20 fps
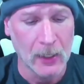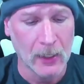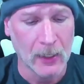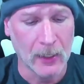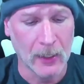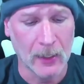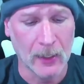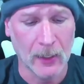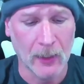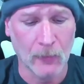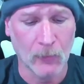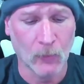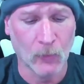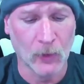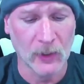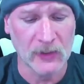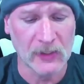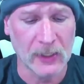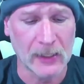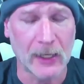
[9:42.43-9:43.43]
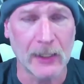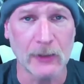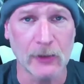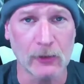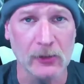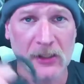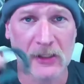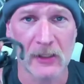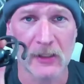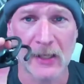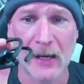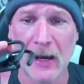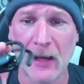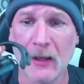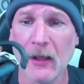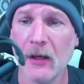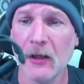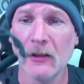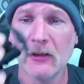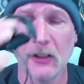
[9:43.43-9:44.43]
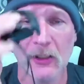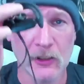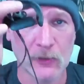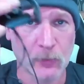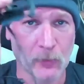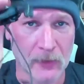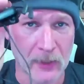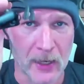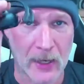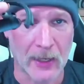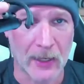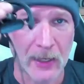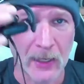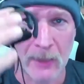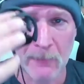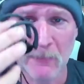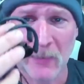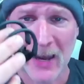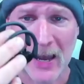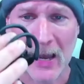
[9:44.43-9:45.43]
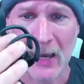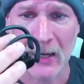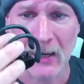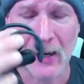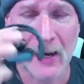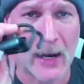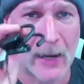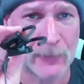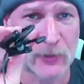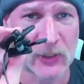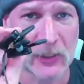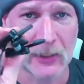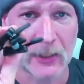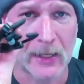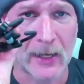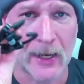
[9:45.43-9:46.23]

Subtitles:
And once I got used to that, these were not a bad option.